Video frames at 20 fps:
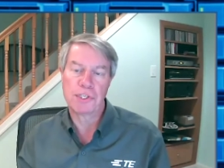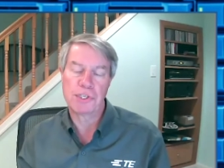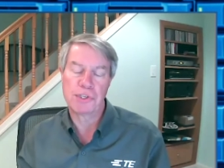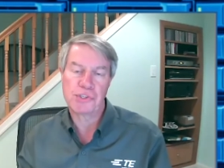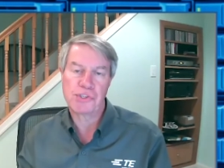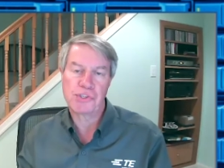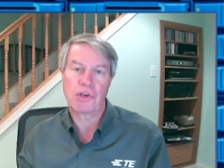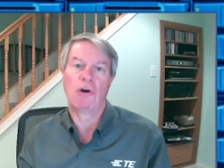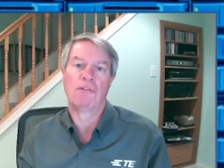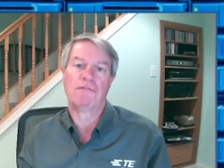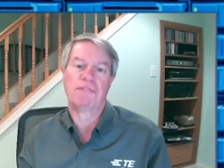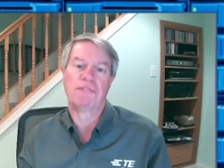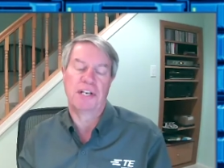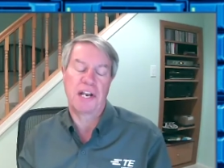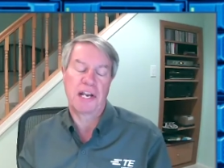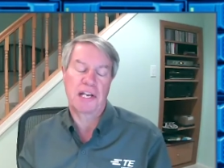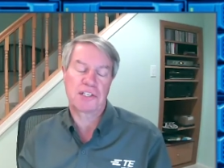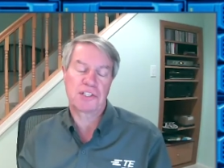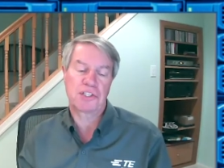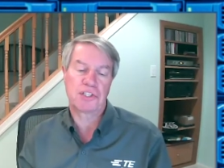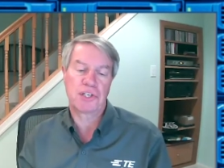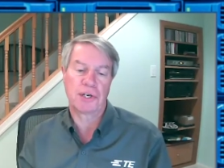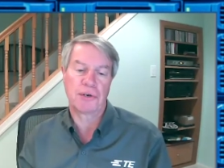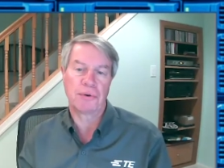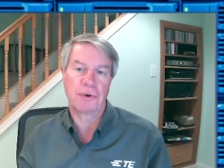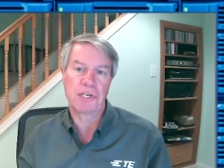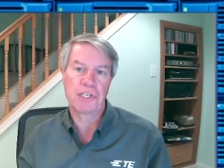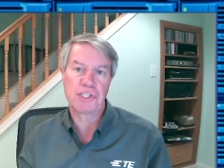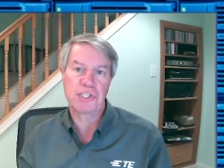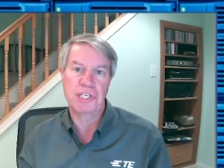to solve the next
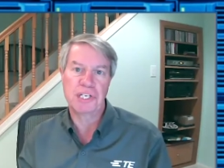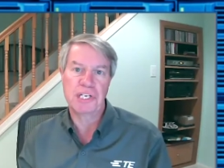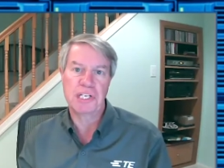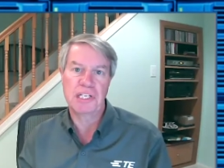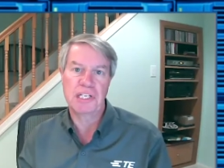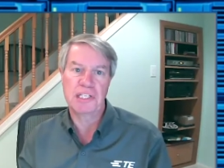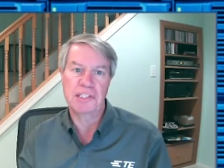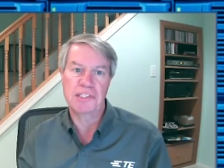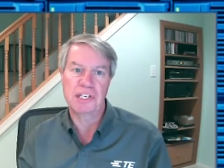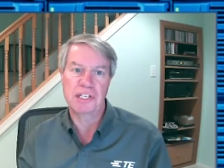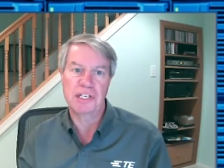generation needs.